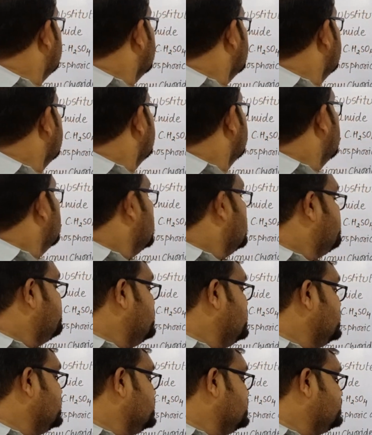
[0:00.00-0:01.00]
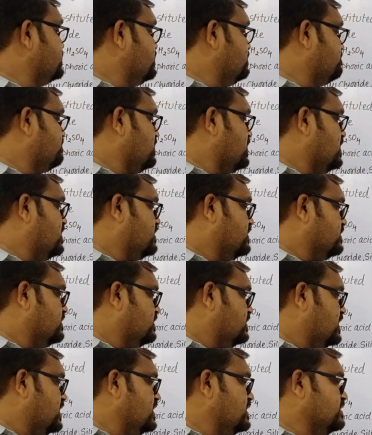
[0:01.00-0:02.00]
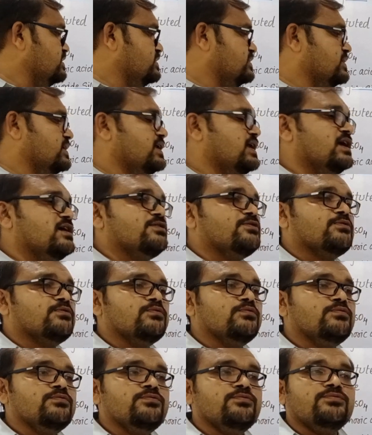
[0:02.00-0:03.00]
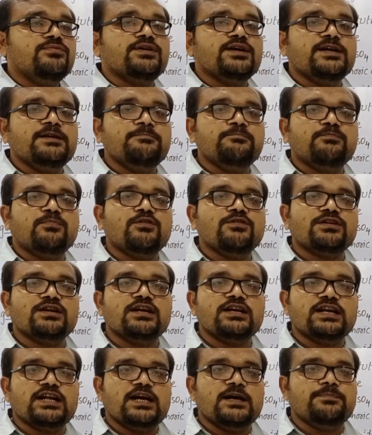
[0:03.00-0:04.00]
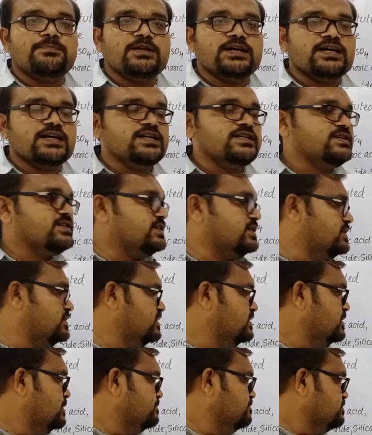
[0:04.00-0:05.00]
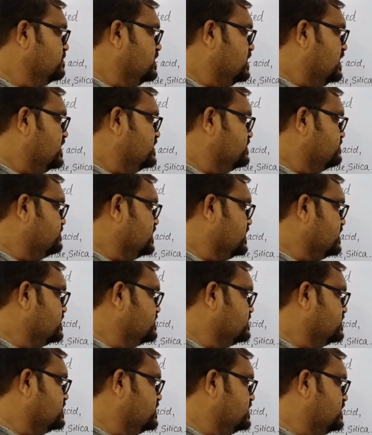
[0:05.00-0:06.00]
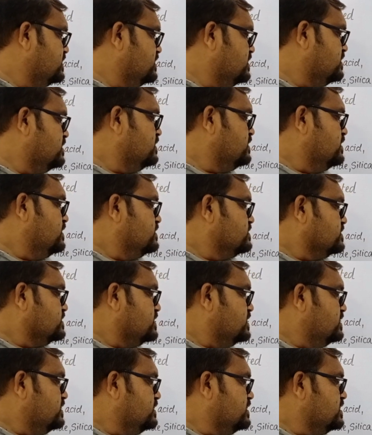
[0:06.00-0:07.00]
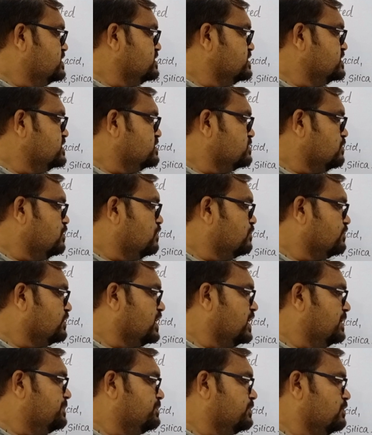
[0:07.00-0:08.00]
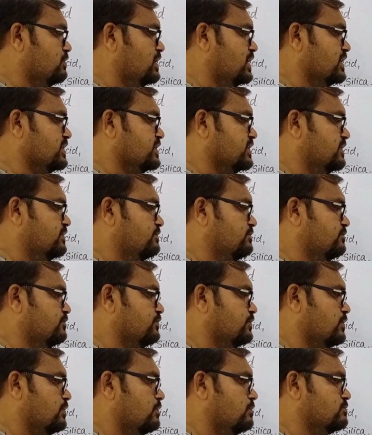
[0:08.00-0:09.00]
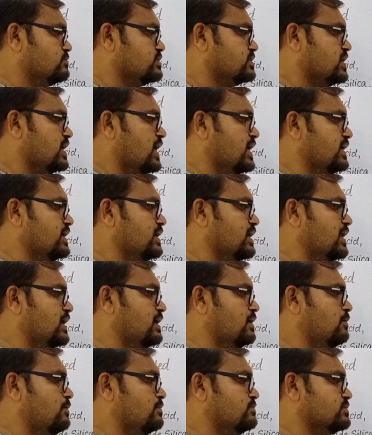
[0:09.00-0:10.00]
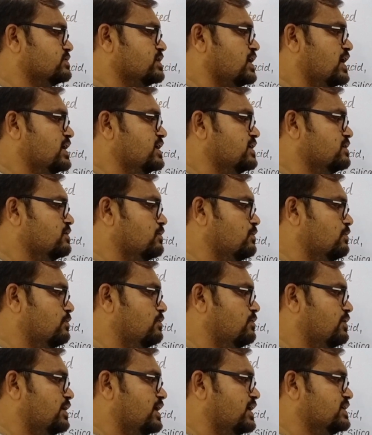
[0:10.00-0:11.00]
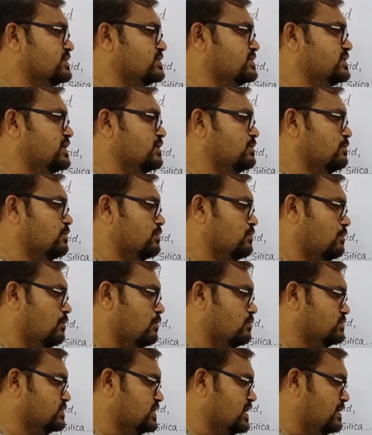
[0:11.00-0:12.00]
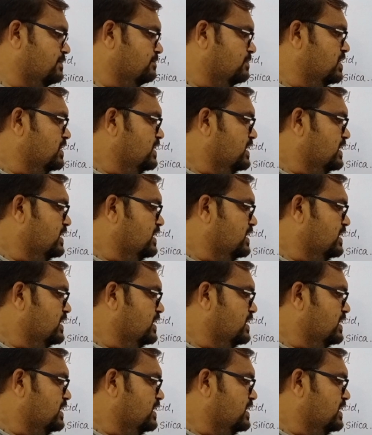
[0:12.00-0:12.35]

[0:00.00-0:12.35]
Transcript: in application part, right, there are two important application. As we can see here, synthesis of caprolactam from cyclohexanone oxime